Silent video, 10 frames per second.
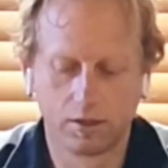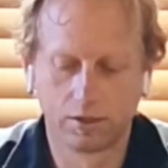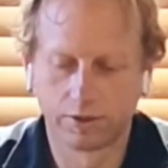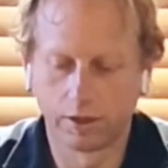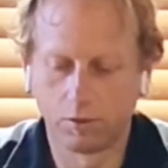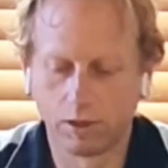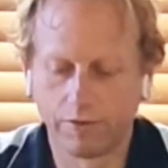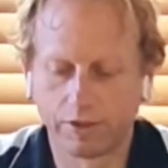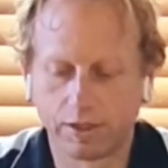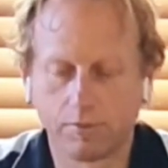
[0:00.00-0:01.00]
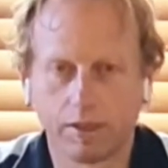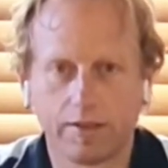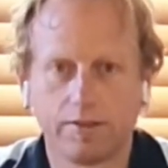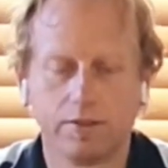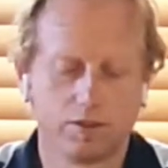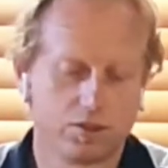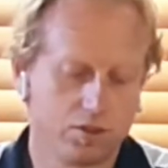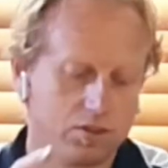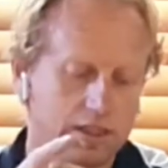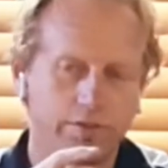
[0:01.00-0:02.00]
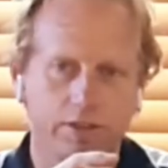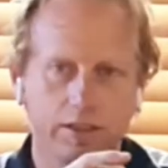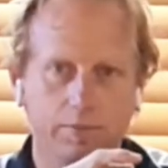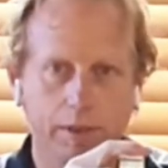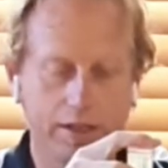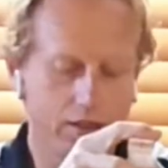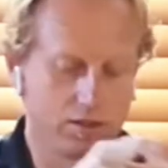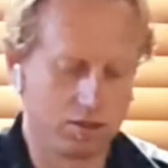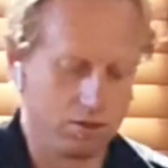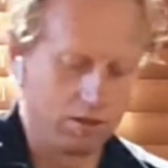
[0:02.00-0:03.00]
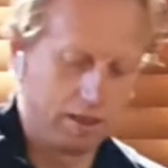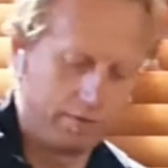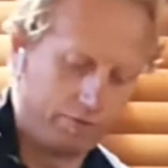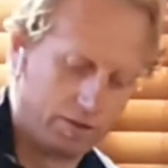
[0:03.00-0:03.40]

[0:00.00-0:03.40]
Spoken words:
So we have a template that suits every butt hinge that you have.